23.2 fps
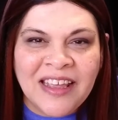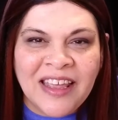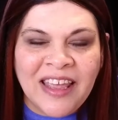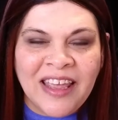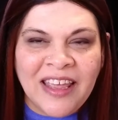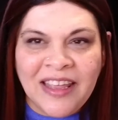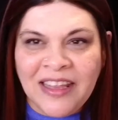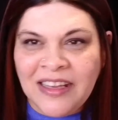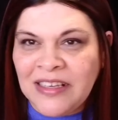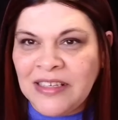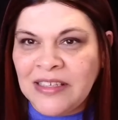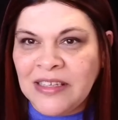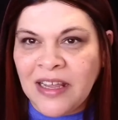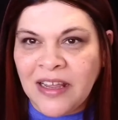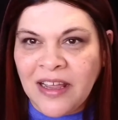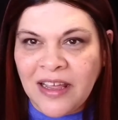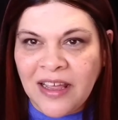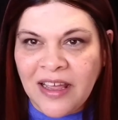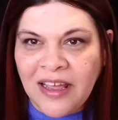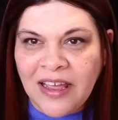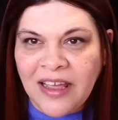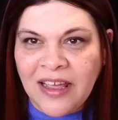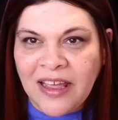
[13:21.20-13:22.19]
And
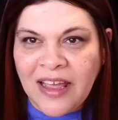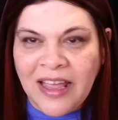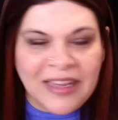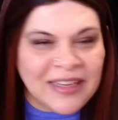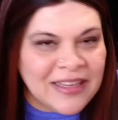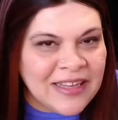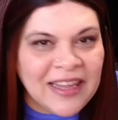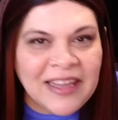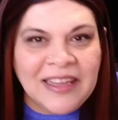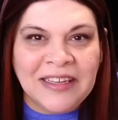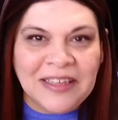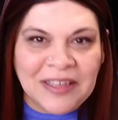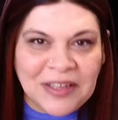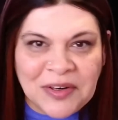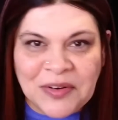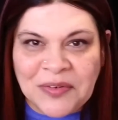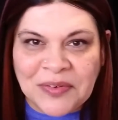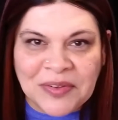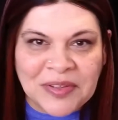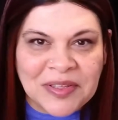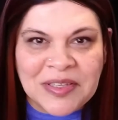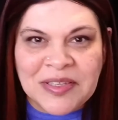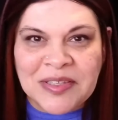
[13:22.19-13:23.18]
I can't get
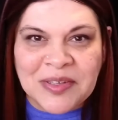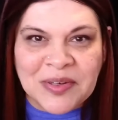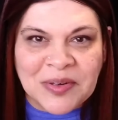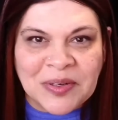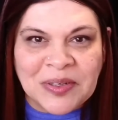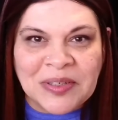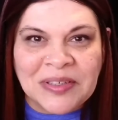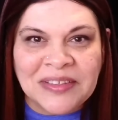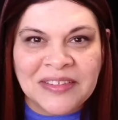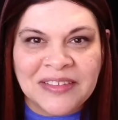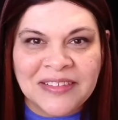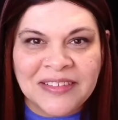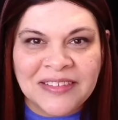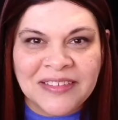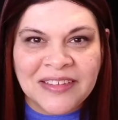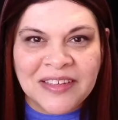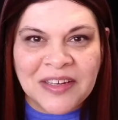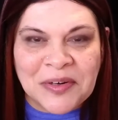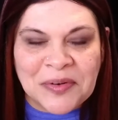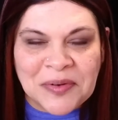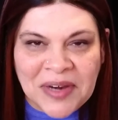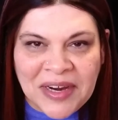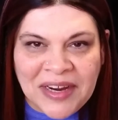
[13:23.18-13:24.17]
over this girl,
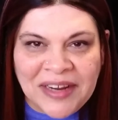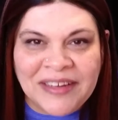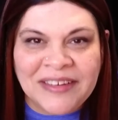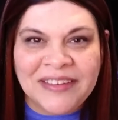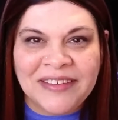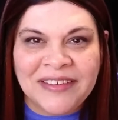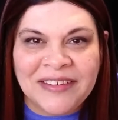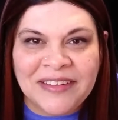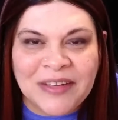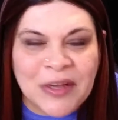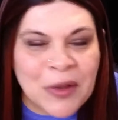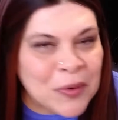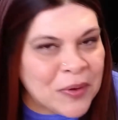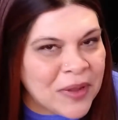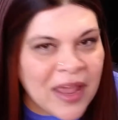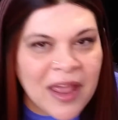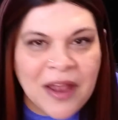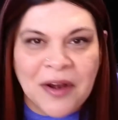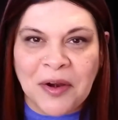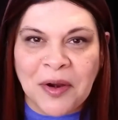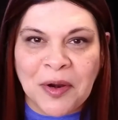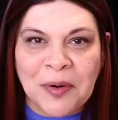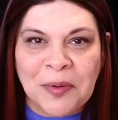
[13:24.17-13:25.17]
all right? Go
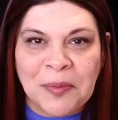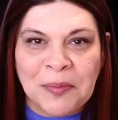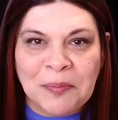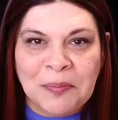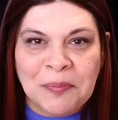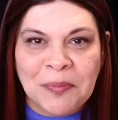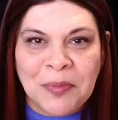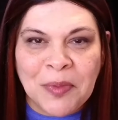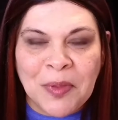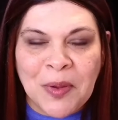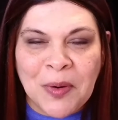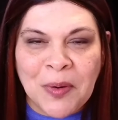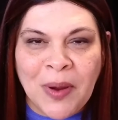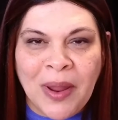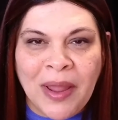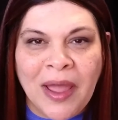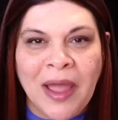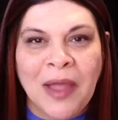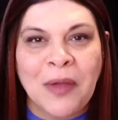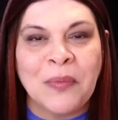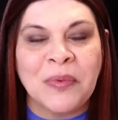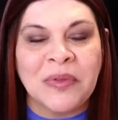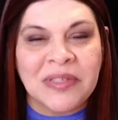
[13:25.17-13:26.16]
get her. All right,
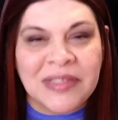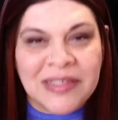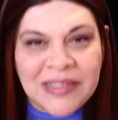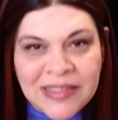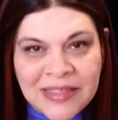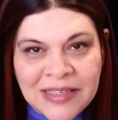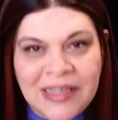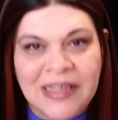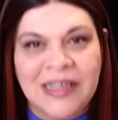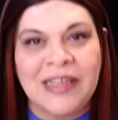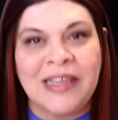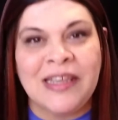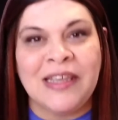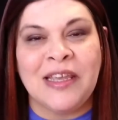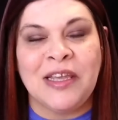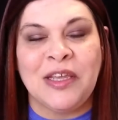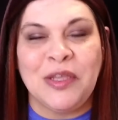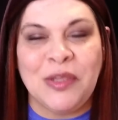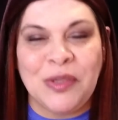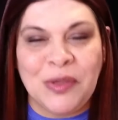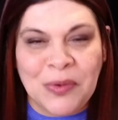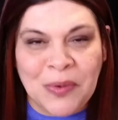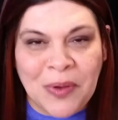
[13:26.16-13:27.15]
I will see
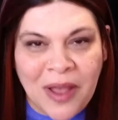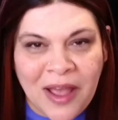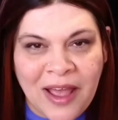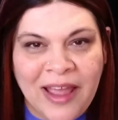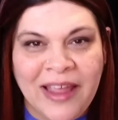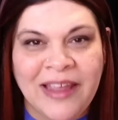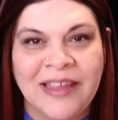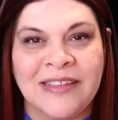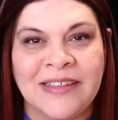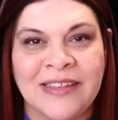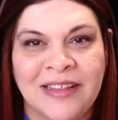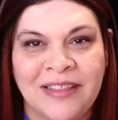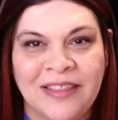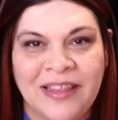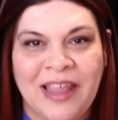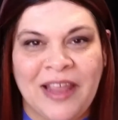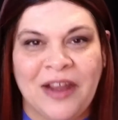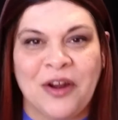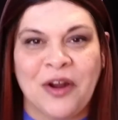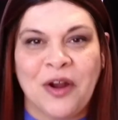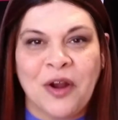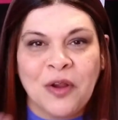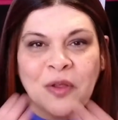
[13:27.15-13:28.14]
you guys
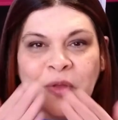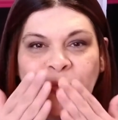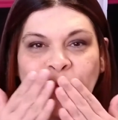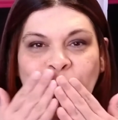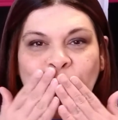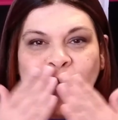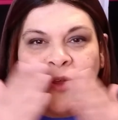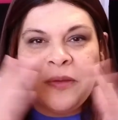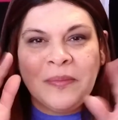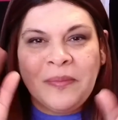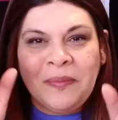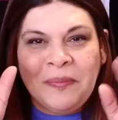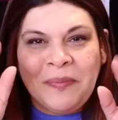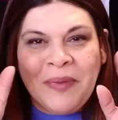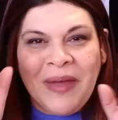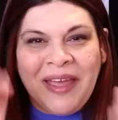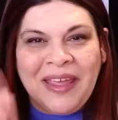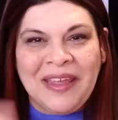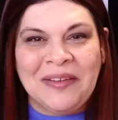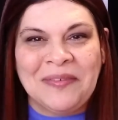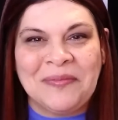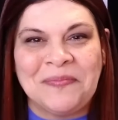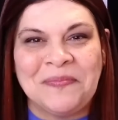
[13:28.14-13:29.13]
later.
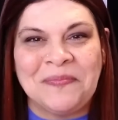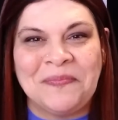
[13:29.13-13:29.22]
Bye.